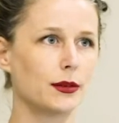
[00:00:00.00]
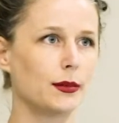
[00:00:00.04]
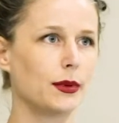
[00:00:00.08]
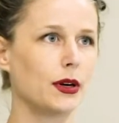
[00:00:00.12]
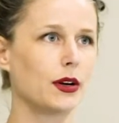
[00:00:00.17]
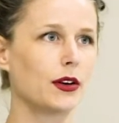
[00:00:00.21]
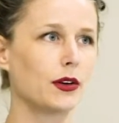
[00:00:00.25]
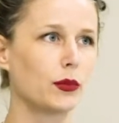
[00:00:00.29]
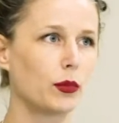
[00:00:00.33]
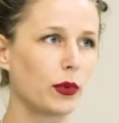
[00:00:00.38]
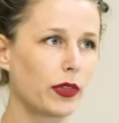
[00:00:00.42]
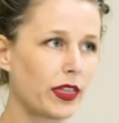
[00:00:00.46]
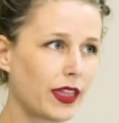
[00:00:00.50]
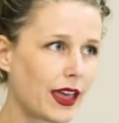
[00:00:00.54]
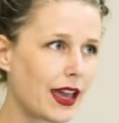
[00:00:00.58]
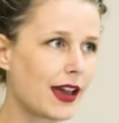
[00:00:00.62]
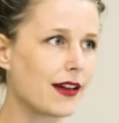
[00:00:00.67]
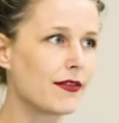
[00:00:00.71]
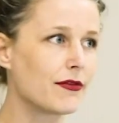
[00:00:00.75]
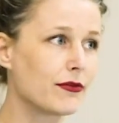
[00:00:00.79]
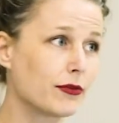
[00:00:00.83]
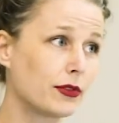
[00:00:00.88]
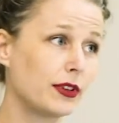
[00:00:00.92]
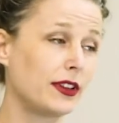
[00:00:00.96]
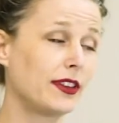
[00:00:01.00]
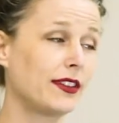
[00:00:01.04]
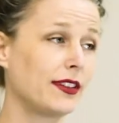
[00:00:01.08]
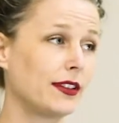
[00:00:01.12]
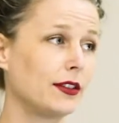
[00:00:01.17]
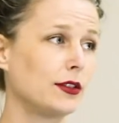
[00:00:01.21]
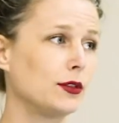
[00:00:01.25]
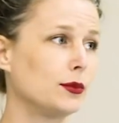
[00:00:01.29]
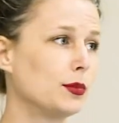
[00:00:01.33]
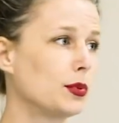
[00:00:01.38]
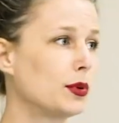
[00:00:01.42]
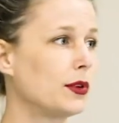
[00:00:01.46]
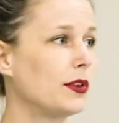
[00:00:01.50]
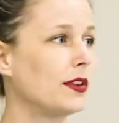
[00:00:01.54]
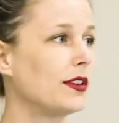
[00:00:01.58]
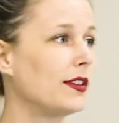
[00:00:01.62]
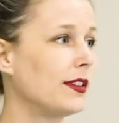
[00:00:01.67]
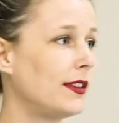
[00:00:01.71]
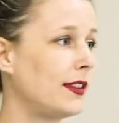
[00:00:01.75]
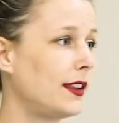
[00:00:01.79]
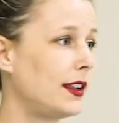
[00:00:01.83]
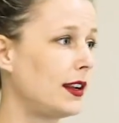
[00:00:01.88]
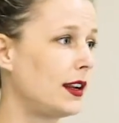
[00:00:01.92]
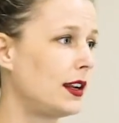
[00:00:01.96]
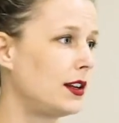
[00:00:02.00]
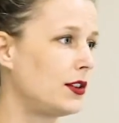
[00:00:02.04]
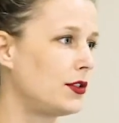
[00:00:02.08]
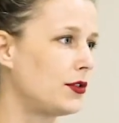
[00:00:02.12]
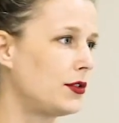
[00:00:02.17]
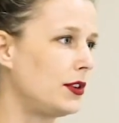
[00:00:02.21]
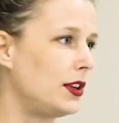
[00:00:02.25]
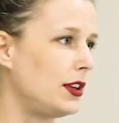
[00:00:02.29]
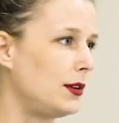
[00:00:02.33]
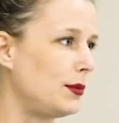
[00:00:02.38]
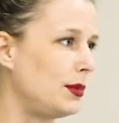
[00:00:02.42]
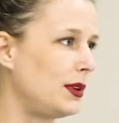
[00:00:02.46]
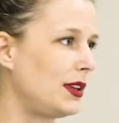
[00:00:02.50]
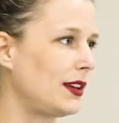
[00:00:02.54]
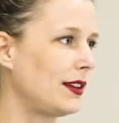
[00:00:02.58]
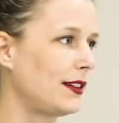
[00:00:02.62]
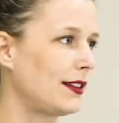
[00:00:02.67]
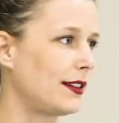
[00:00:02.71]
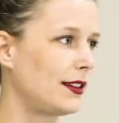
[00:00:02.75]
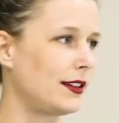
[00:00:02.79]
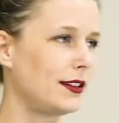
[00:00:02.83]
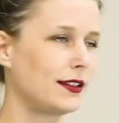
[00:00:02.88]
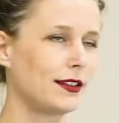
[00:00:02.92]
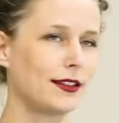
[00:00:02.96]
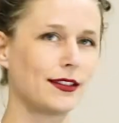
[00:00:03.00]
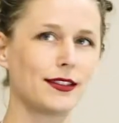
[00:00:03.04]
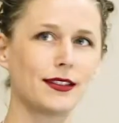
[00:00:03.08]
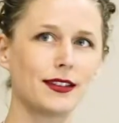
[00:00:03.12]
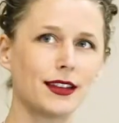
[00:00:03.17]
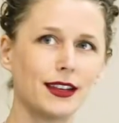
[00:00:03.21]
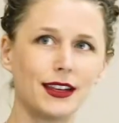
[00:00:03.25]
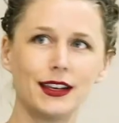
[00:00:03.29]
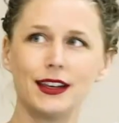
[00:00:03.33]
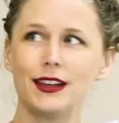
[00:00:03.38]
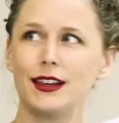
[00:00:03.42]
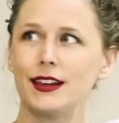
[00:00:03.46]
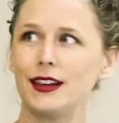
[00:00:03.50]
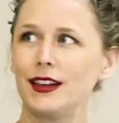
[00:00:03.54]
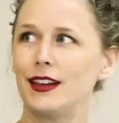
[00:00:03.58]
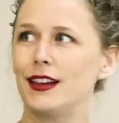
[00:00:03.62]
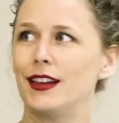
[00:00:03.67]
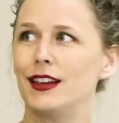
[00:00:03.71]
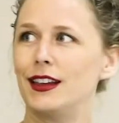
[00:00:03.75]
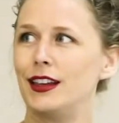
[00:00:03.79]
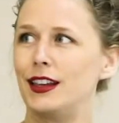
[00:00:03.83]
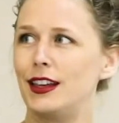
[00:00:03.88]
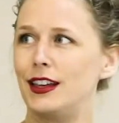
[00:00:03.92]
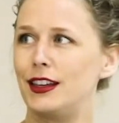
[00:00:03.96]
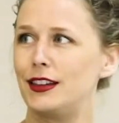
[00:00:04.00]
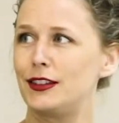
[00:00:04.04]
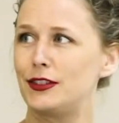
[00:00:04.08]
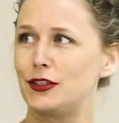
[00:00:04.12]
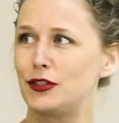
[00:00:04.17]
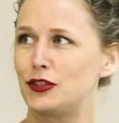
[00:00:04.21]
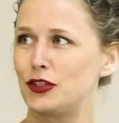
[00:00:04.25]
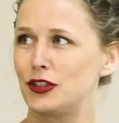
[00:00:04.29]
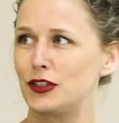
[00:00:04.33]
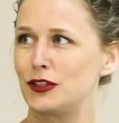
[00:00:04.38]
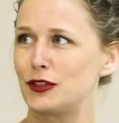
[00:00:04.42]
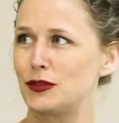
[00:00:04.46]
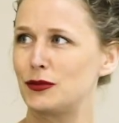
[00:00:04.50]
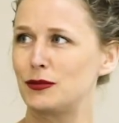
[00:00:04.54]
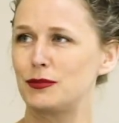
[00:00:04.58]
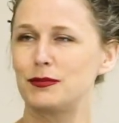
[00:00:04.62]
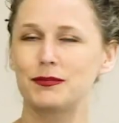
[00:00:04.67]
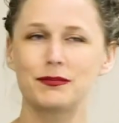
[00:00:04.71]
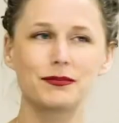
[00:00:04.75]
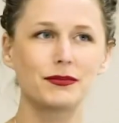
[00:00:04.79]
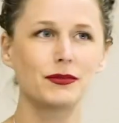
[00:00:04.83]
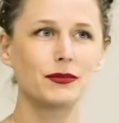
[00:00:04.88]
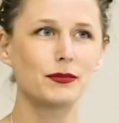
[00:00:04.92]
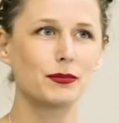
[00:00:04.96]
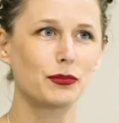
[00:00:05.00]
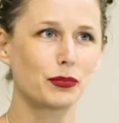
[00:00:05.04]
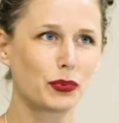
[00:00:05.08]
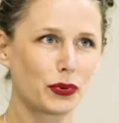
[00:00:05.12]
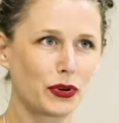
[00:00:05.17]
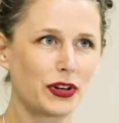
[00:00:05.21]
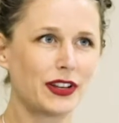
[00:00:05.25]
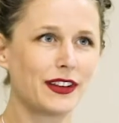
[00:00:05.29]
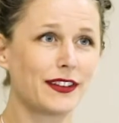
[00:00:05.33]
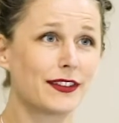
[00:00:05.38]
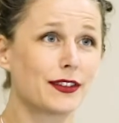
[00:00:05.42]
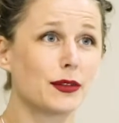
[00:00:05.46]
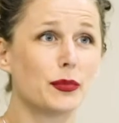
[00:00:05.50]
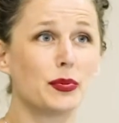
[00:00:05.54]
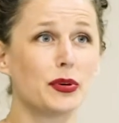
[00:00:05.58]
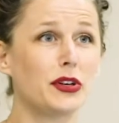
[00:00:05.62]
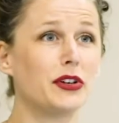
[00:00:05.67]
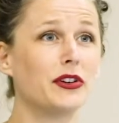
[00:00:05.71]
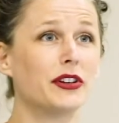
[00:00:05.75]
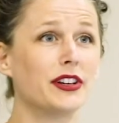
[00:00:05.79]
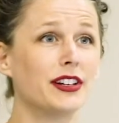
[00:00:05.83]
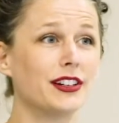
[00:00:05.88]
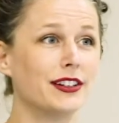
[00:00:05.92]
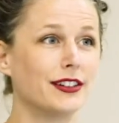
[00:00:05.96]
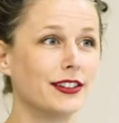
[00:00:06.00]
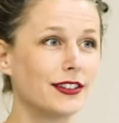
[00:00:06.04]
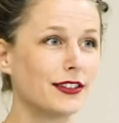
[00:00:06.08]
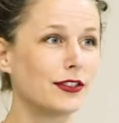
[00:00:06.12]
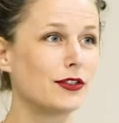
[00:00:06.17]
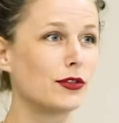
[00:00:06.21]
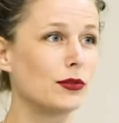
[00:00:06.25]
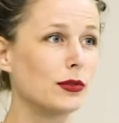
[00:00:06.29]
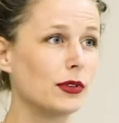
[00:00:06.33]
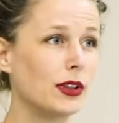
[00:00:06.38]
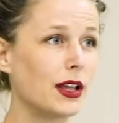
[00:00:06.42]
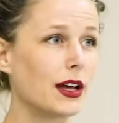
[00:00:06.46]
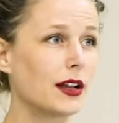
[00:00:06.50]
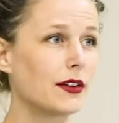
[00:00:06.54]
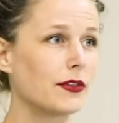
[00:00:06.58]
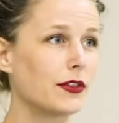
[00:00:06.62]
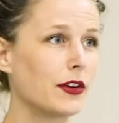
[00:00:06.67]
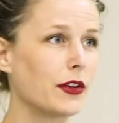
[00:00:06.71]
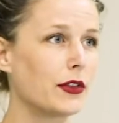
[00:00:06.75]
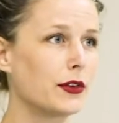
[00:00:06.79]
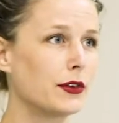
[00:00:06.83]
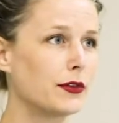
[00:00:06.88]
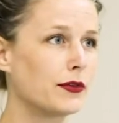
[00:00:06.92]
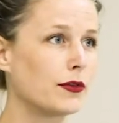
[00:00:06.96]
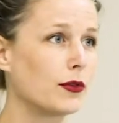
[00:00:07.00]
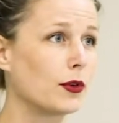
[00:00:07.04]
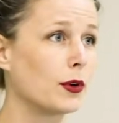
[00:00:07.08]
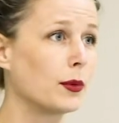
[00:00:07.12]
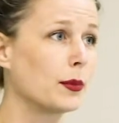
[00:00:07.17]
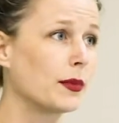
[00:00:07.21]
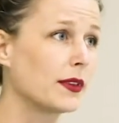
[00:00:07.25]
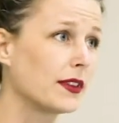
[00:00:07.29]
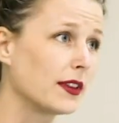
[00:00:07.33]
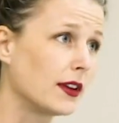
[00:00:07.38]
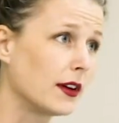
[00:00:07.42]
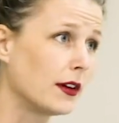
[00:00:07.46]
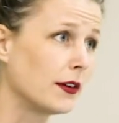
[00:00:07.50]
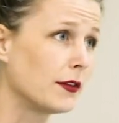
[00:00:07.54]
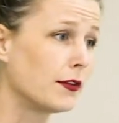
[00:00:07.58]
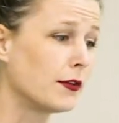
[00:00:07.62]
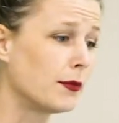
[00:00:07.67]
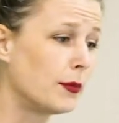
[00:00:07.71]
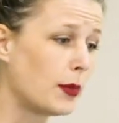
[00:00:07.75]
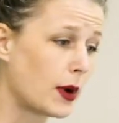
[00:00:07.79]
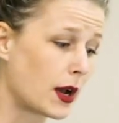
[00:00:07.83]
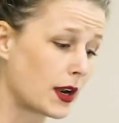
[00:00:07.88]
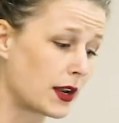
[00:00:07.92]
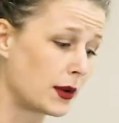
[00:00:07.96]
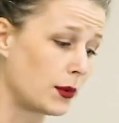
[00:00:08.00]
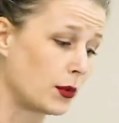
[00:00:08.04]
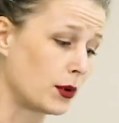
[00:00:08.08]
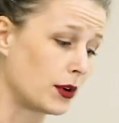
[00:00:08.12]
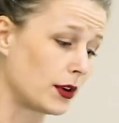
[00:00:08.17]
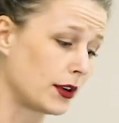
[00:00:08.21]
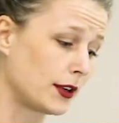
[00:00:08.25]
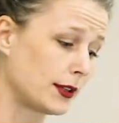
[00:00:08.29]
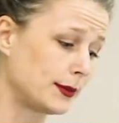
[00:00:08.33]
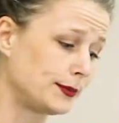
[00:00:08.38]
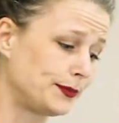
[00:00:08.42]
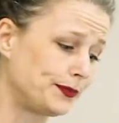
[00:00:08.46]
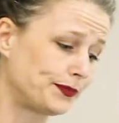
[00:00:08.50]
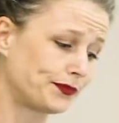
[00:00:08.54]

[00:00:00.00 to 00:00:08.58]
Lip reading: about it with every single person that I treat, because it's just pretty superior to a lot of other forms of body work.